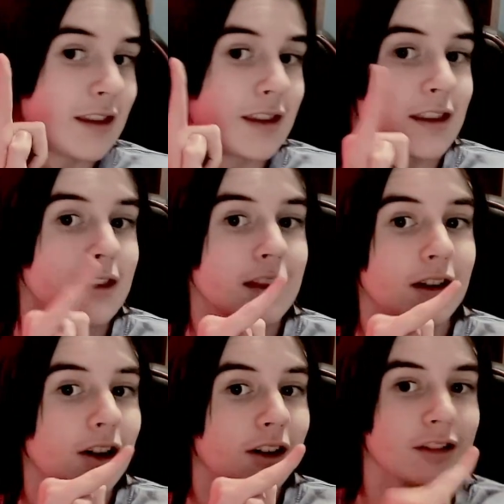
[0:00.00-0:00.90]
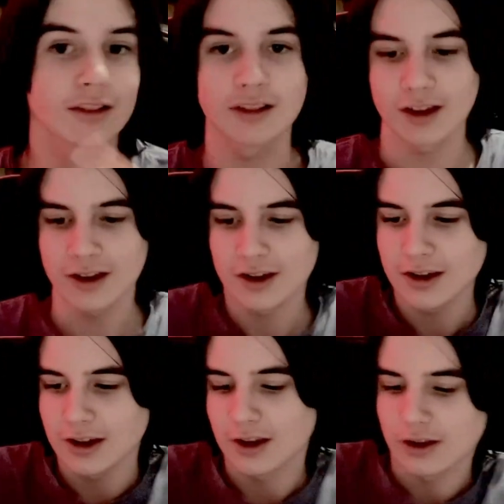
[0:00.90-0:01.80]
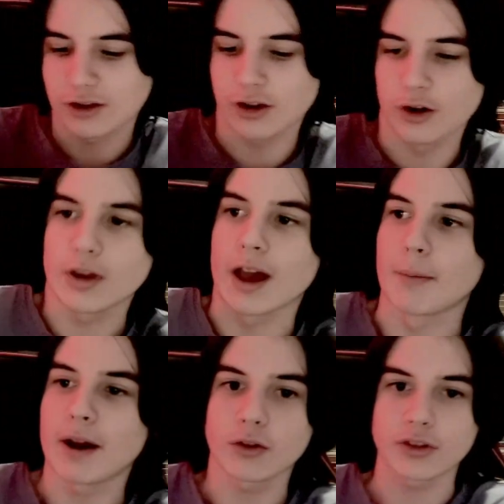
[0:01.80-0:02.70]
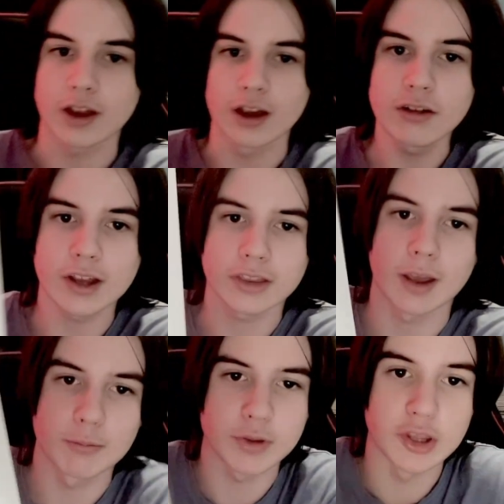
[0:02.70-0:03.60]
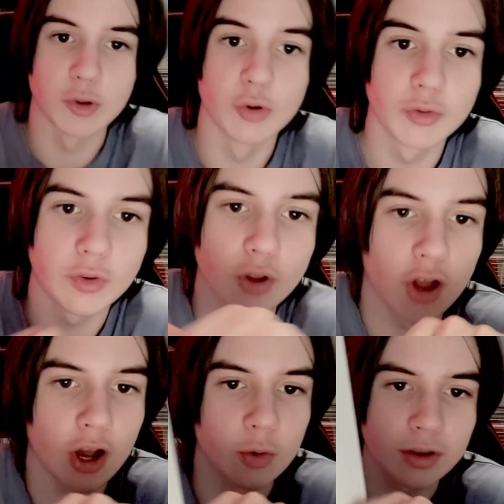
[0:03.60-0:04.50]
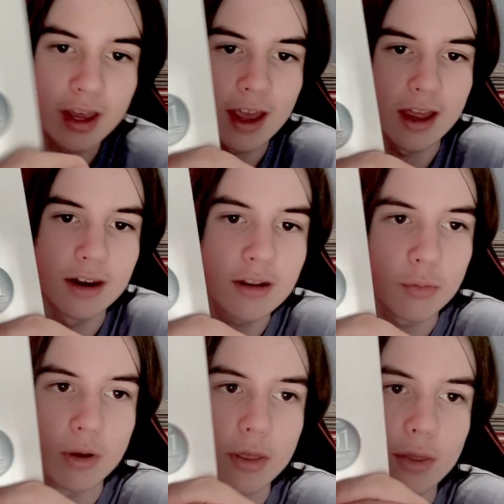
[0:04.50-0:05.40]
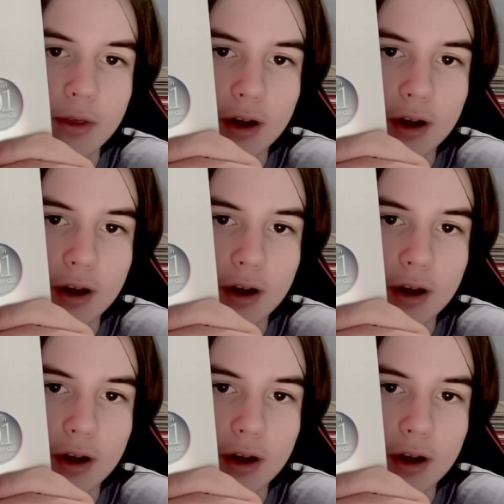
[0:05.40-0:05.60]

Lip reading: it's in the cards. So, yeah, macOS 10, you get that beautiful Aqua 10 with,